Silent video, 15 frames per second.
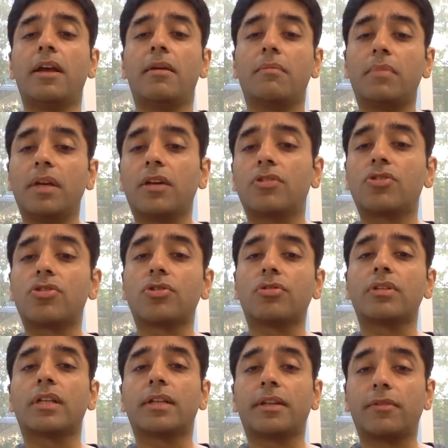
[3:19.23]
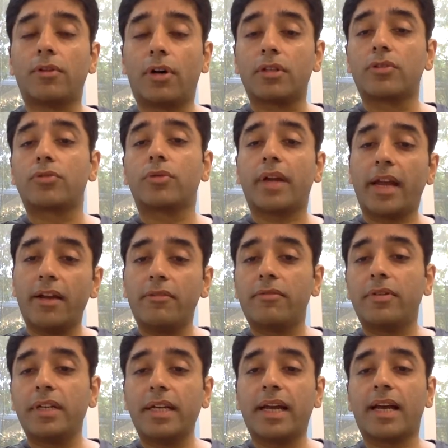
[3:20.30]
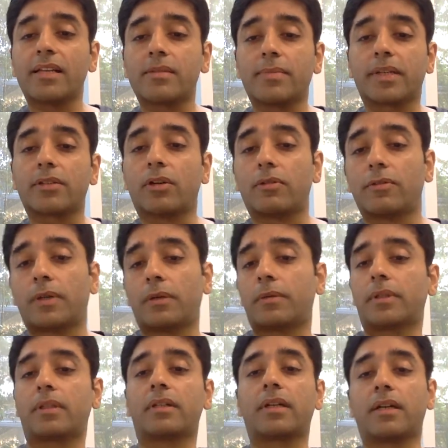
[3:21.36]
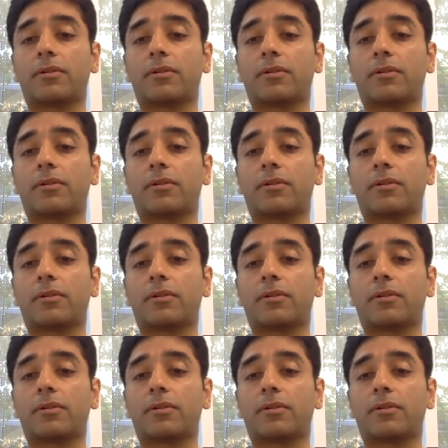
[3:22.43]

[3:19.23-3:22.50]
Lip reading: make sure that they've gone through every aspect of our